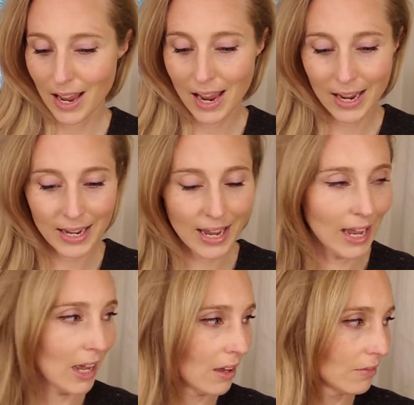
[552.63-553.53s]
I
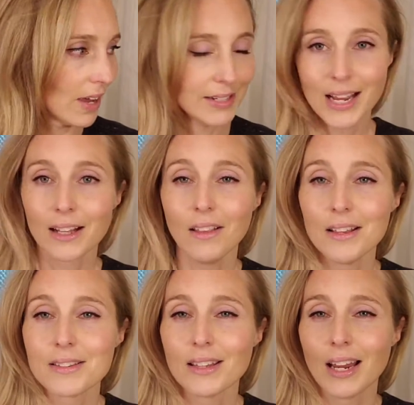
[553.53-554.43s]
have a
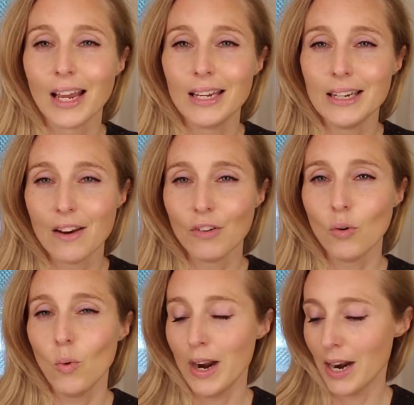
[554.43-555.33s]
necklace that I never
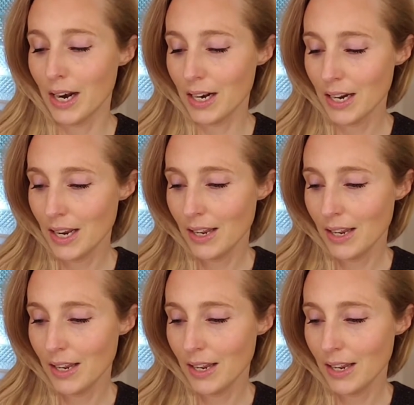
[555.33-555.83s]
wear.